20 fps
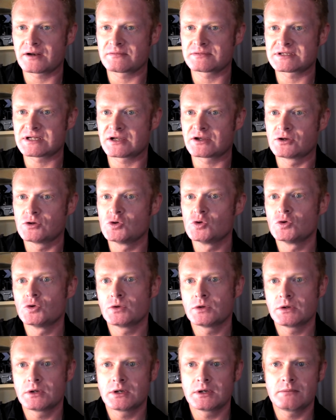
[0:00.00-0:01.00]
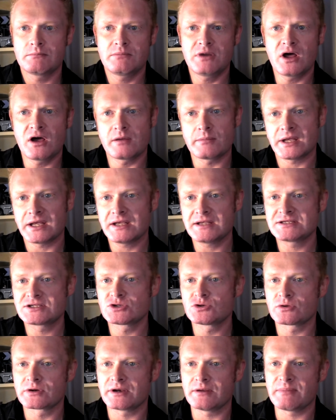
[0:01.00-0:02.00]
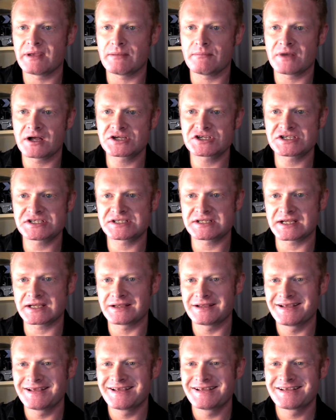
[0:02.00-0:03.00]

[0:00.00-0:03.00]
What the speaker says: then I was like, blimey, he's talking a bit much, isn't he?